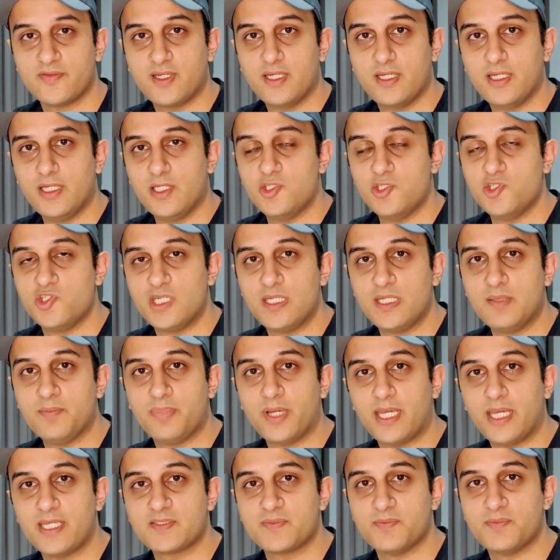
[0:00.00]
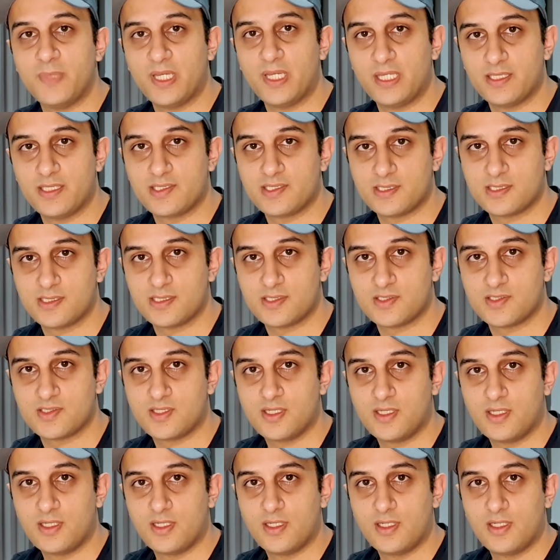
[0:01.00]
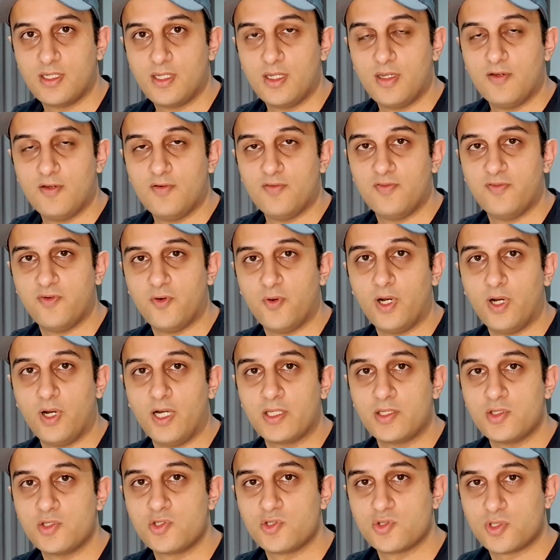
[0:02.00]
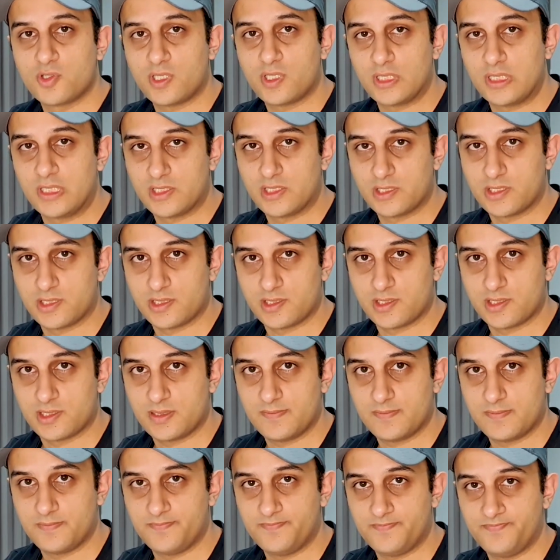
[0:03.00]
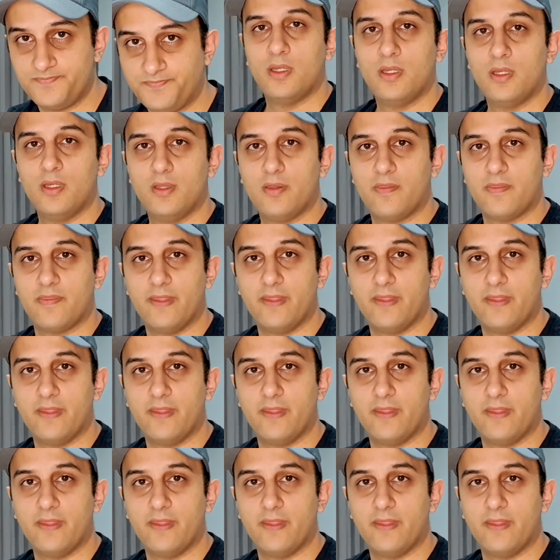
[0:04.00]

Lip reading: gene-based medicines for unusual conditions. They are